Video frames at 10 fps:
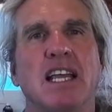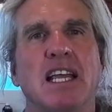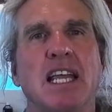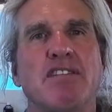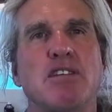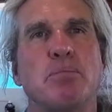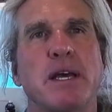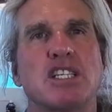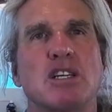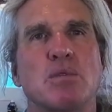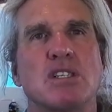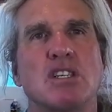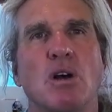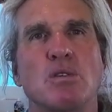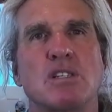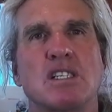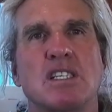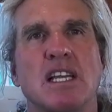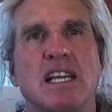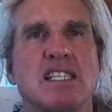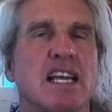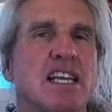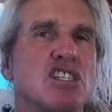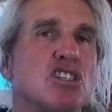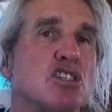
even better results as they